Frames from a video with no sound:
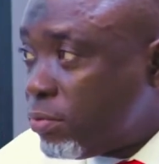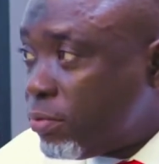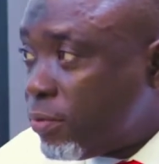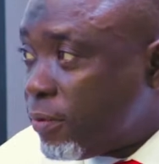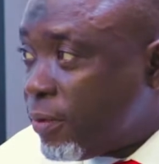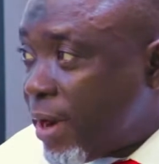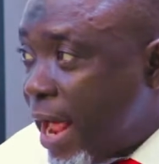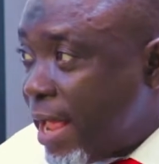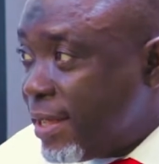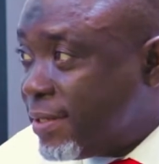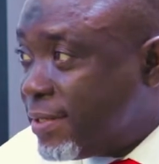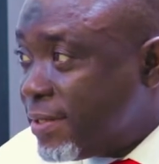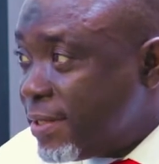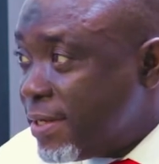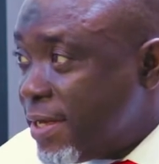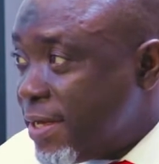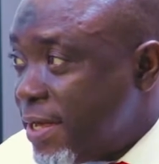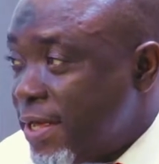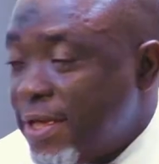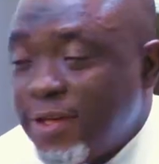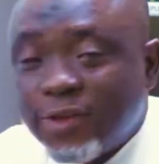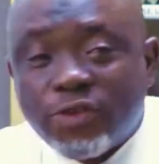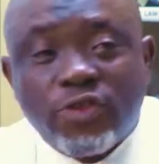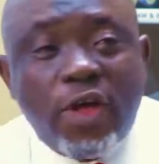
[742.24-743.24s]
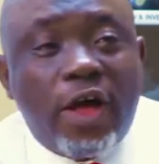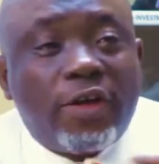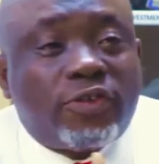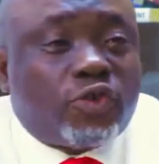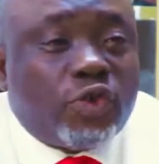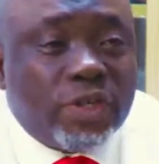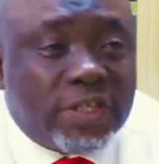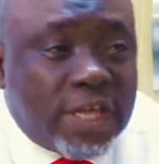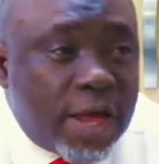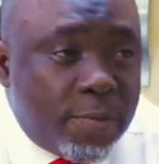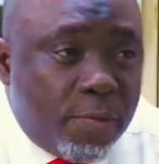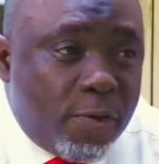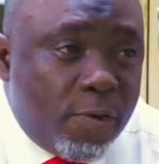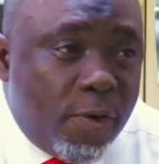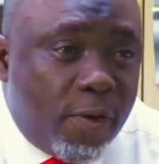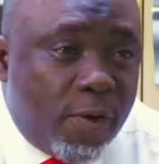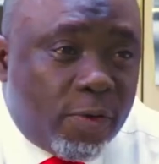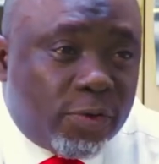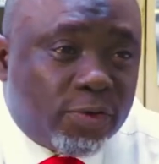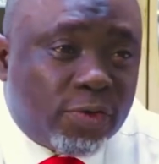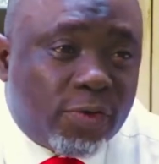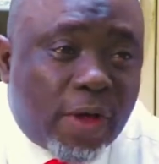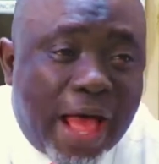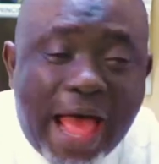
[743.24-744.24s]
Right? It's not
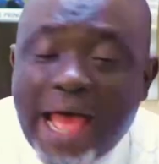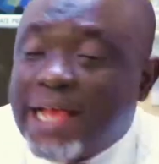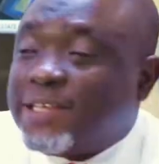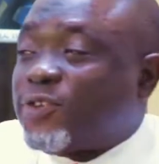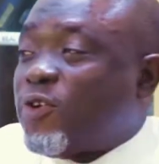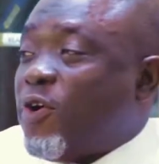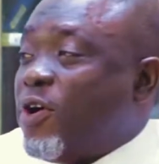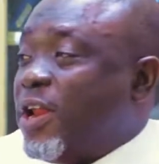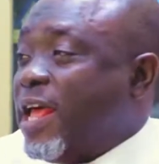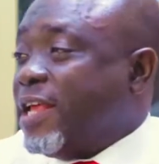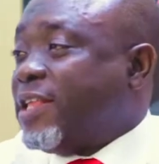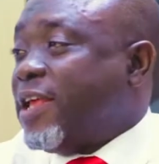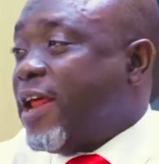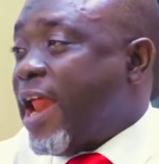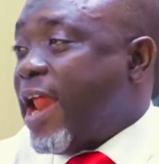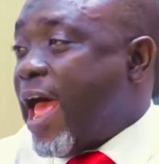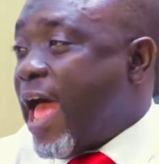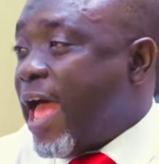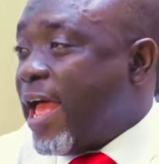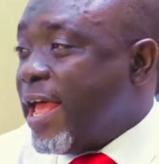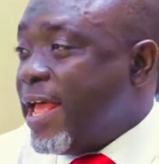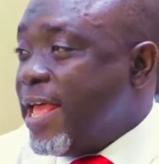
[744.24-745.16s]
suitable as collateral.